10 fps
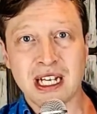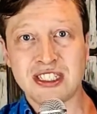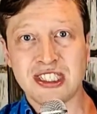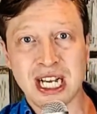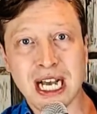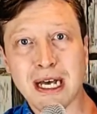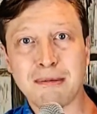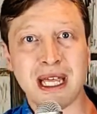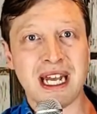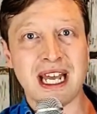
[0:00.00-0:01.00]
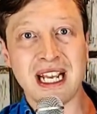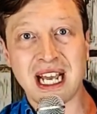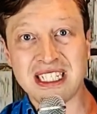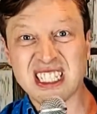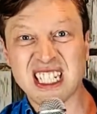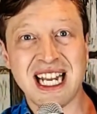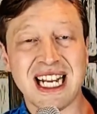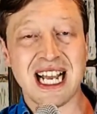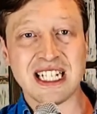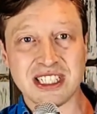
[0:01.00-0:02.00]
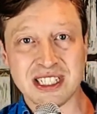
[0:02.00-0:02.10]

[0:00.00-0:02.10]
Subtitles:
a job that I just kind of got